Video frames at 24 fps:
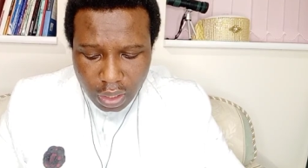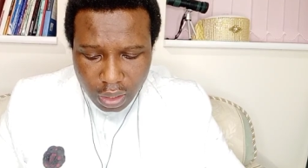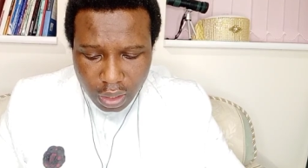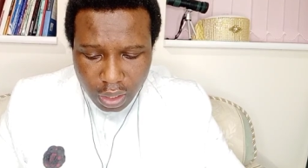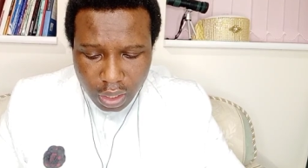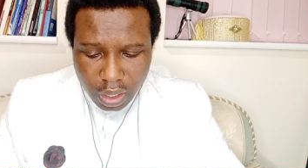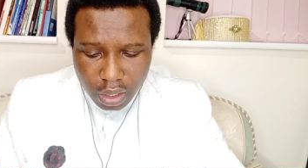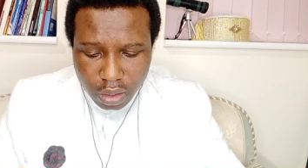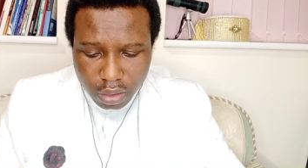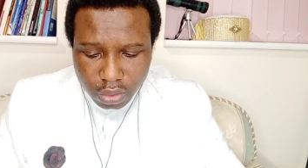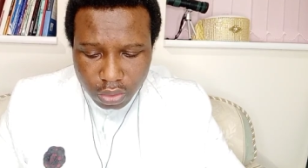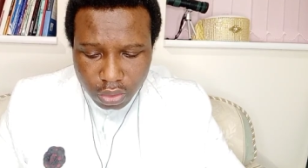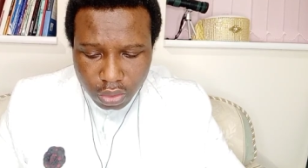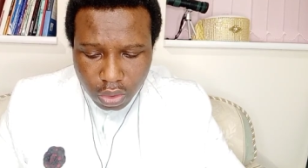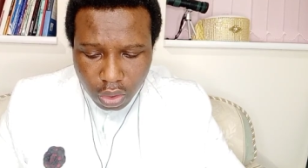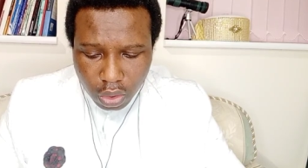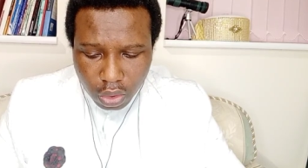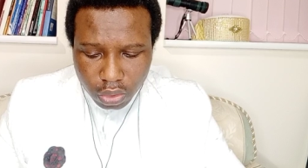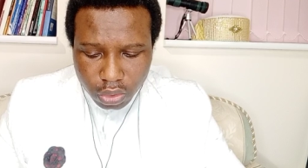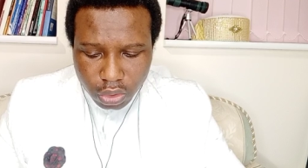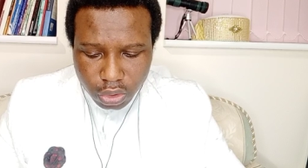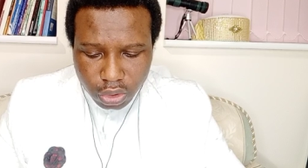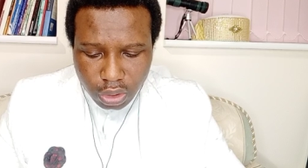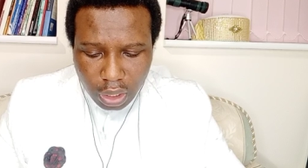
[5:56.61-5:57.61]

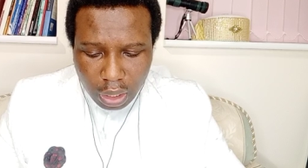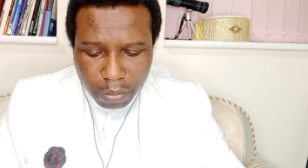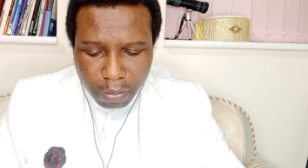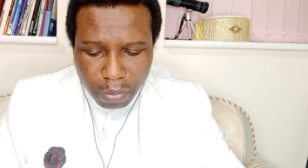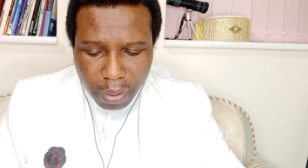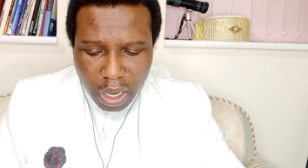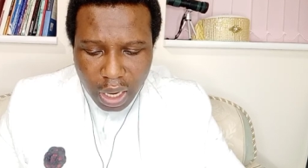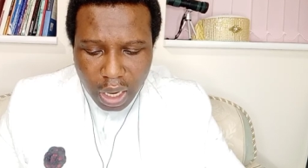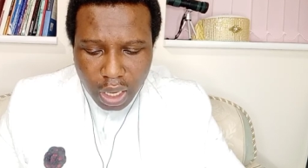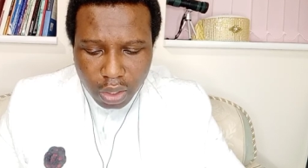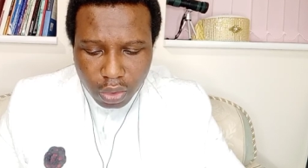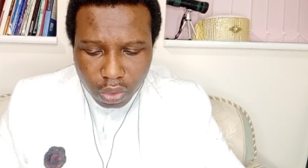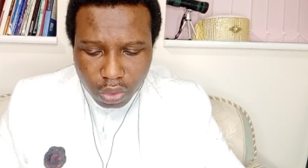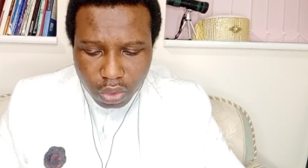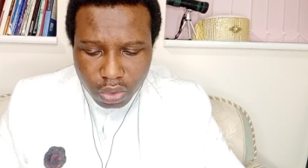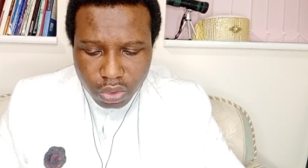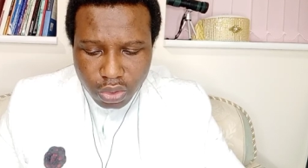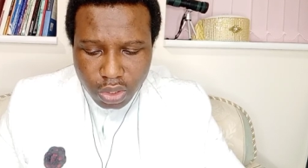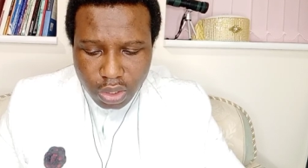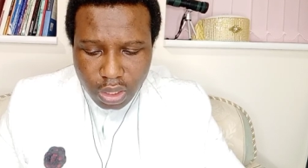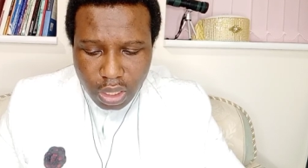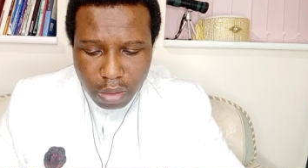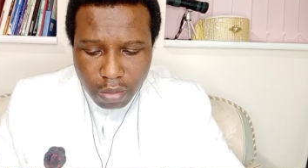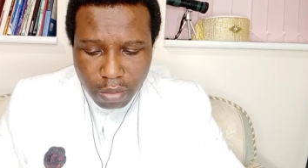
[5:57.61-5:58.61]
Indo Shapa
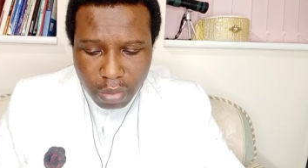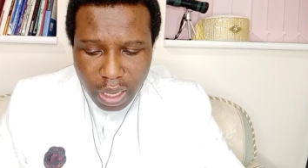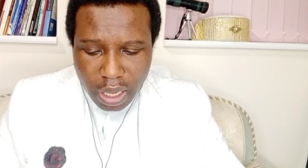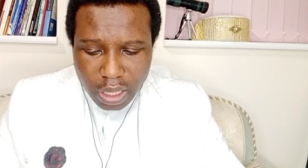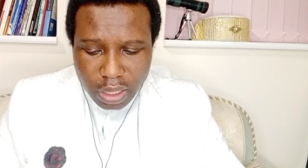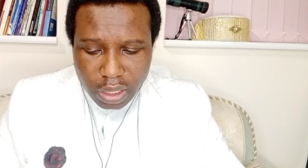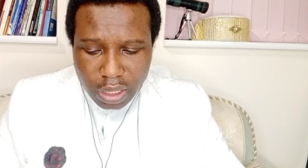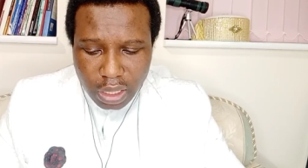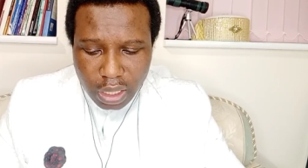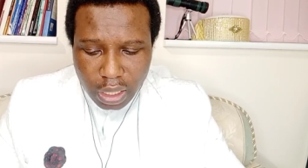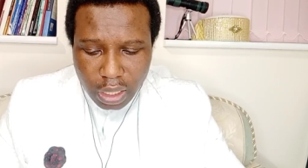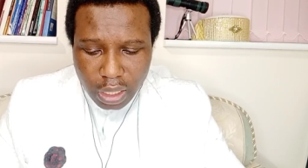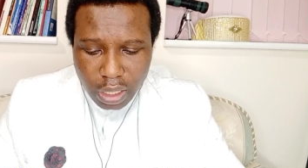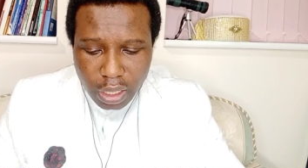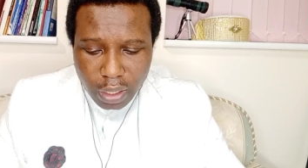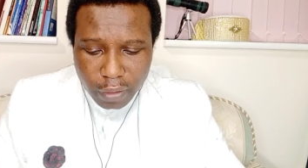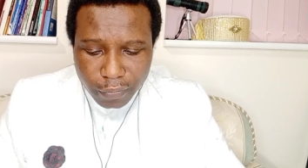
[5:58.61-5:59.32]
Ruske Bande.